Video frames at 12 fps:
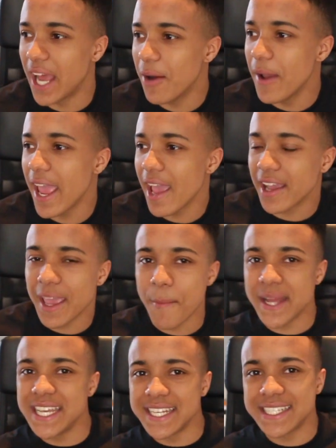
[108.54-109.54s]
Howie, I get
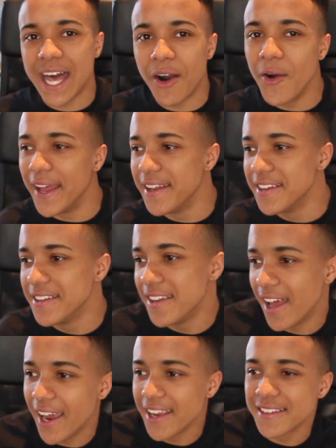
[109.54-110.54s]
my tits out and
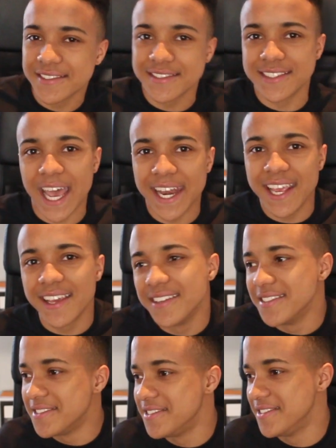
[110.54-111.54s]
like tanning
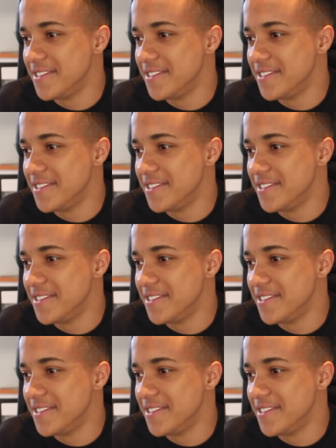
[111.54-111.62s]
and